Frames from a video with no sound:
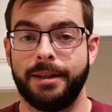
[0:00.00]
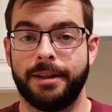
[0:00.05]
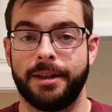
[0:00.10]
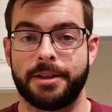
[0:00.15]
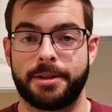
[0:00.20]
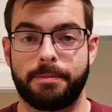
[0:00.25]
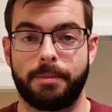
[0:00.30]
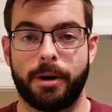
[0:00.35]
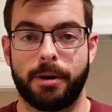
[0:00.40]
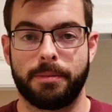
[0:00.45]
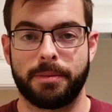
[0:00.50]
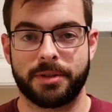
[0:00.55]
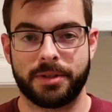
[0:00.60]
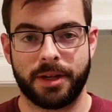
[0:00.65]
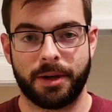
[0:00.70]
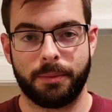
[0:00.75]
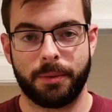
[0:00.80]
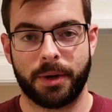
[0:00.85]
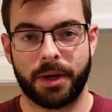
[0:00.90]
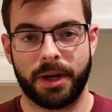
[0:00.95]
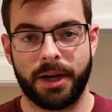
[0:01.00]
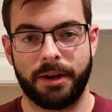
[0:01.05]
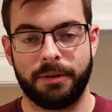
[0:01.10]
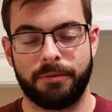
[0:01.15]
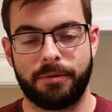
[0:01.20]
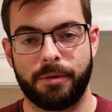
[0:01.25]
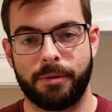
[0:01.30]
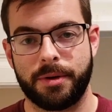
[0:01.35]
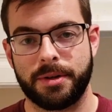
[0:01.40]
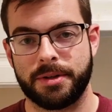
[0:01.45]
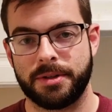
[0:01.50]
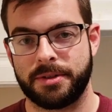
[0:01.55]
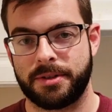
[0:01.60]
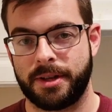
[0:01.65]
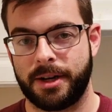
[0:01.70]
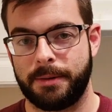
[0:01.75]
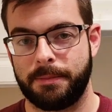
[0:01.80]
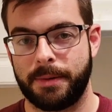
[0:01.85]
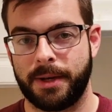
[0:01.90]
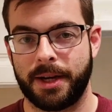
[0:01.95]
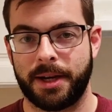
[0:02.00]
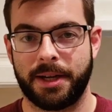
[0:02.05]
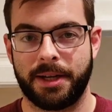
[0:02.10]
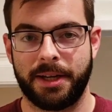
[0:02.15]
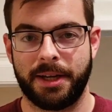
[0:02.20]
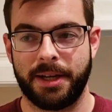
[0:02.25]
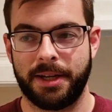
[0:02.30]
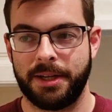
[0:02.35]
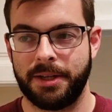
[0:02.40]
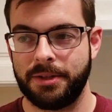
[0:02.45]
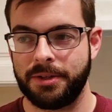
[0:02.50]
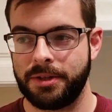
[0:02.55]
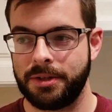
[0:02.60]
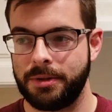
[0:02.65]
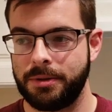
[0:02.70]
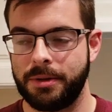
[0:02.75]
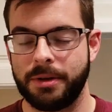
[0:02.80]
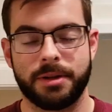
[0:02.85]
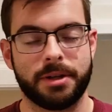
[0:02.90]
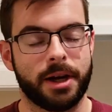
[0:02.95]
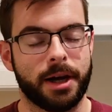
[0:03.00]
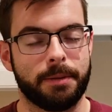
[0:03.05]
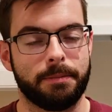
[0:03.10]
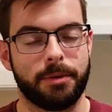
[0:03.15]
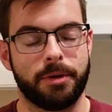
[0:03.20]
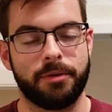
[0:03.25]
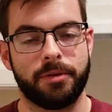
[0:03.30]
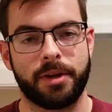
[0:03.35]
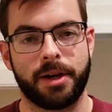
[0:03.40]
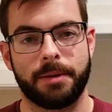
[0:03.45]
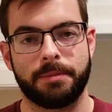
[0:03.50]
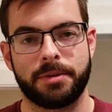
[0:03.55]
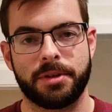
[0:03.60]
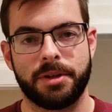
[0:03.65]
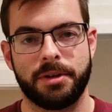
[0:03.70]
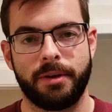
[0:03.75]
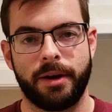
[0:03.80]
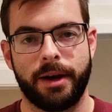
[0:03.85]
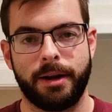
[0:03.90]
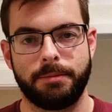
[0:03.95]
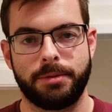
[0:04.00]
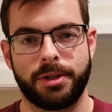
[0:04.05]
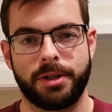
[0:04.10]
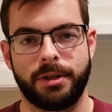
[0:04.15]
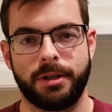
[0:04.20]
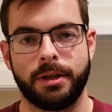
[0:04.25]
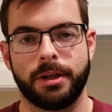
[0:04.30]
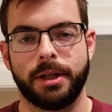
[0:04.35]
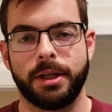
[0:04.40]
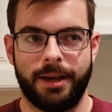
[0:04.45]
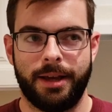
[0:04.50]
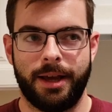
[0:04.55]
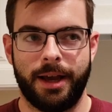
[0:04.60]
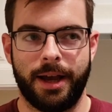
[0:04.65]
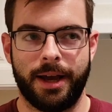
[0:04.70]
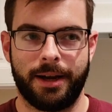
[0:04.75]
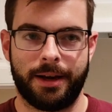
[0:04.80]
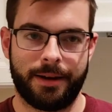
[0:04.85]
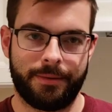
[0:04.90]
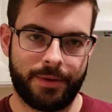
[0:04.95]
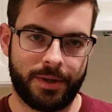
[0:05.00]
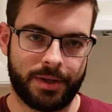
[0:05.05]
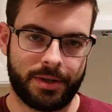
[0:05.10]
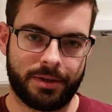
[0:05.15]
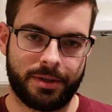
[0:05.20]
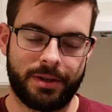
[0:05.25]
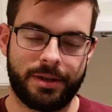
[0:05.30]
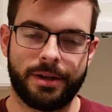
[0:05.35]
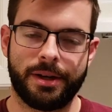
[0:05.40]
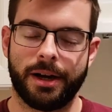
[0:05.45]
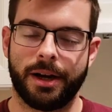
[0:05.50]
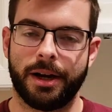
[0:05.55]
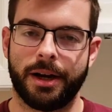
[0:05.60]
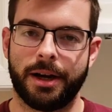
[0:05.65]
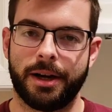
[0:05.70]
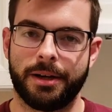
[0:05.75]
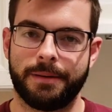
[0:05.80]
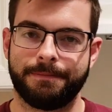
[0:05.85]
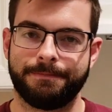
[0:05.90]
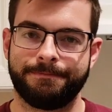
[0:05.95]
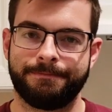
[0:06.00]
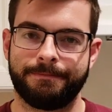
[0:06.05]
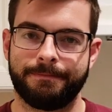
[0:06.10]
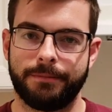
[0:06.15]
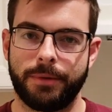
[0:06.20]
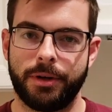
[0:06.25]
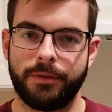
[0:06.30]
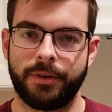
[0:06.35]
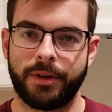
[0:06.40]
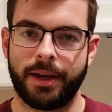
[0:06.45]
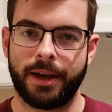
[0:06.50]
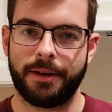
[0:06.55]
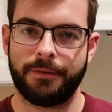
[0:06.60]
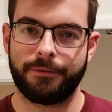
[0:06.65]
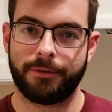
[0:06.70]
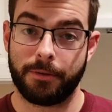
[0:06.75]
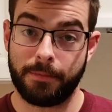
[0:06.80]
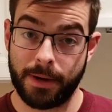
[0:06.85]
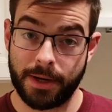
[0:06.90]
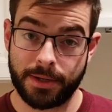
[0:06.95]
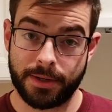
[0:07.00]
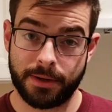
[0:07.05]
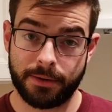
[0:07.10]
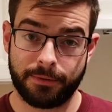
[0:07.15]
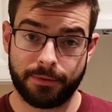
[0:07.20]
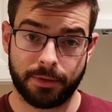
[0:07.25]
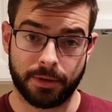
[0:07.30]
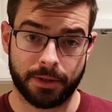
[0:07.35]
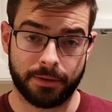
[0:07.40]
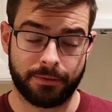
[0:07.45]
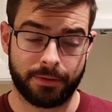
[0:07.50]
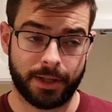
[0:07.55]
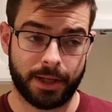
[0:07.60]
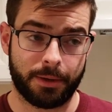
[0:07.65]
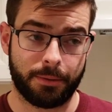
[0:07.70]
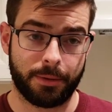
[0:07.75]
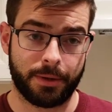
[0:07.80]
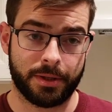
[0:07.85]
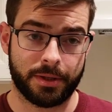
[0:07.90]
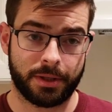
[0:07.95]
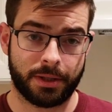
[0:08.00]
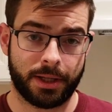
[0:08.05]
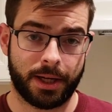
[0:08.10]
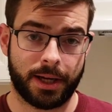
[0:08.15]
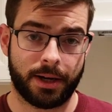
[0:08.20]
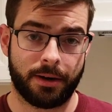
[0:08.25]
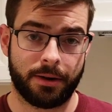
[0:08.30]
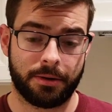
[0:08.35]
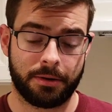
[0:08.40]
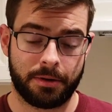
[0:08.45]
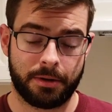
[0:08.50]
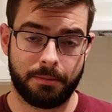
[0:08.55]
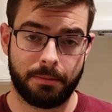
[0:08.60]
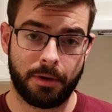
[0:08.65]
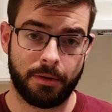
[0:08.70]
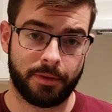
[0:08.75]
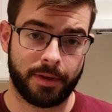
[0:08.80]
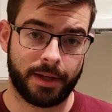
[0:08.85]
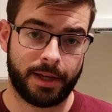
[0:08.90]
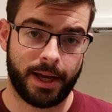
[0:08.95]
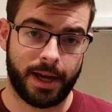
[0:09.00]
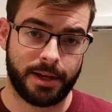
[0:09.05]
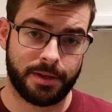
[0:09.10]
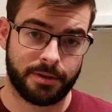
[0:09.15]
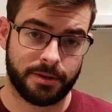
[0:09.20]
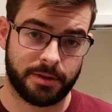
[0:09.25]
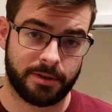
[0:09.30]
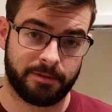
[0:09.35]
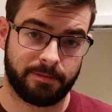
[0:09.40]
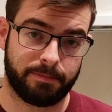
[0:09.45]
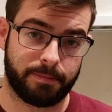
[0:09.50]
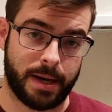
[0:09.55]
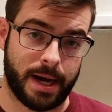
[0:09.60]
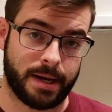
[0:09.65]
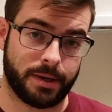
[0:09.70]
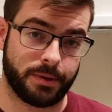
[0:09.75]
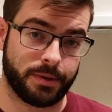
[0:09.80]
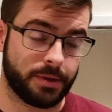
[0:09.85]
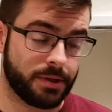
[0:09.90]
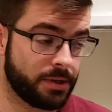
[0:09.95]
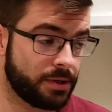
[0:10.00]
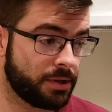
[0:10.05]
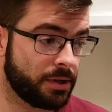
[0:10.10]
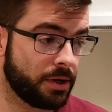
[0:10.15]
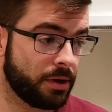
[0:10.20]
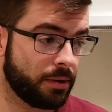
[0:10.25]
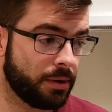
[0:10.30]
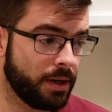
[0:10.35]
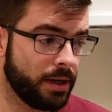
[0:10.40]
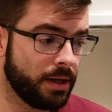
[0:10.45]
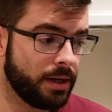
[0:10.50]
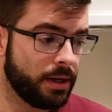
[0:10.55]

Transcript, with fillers: this apartment's not working out for reasons that I'm not going to get into. I'm moving up to New Hampshire. And obviously, um, moving a fermenter full of liquid is a lot harder than moving cases of bottles. So